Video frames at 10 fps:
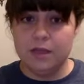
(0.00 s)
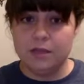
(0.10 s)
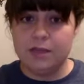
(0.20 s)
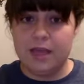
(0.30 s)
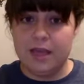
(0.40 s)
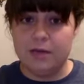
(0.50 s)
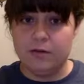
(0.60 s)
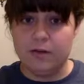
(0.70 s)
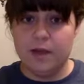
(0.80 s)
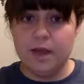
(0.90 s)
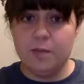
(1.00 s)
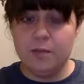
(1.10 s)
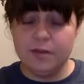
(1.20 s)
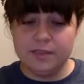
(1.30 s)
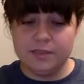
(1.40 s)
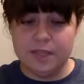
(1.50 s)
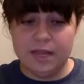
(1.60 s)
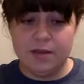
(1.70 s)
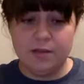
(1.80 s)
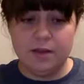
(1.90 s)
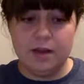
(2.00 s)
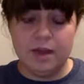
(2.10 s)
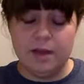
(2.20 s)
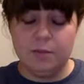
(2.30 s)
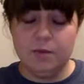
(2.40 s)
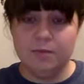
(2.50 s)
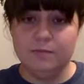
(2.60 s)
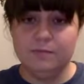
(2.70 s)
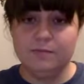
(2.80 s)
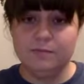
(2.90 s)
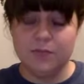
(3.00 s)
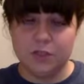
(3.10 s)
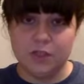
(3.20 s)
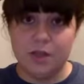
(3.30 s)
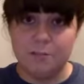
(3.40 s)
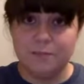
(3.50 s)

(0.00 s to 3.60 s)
Down, up, down, up. Good job.